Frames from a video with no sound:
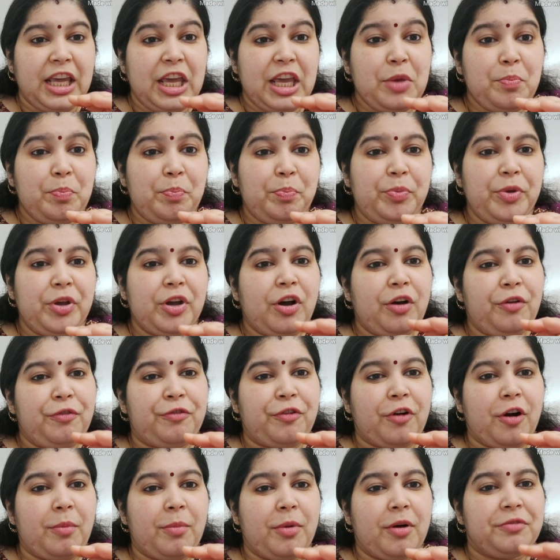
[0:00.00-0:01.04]
impure
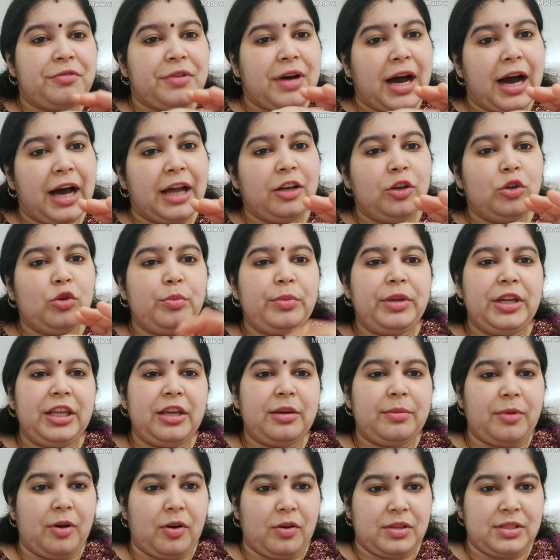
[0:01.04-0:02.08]
form of
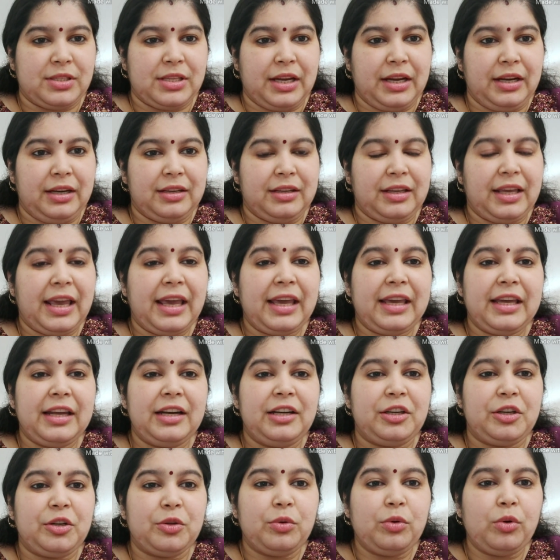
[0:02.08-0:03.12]
aluminium oxide, A
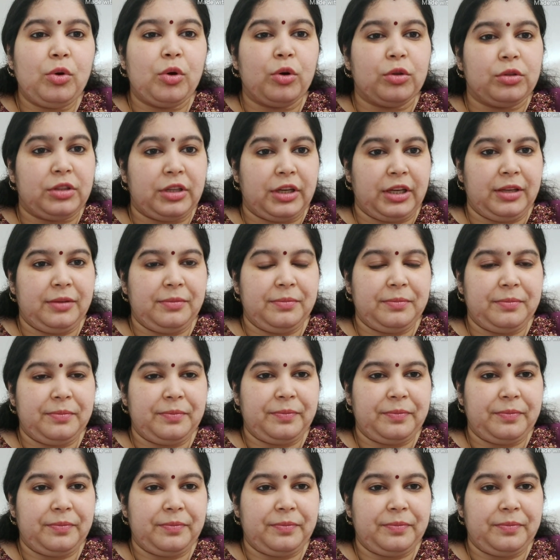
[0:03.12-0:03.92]
L two O three.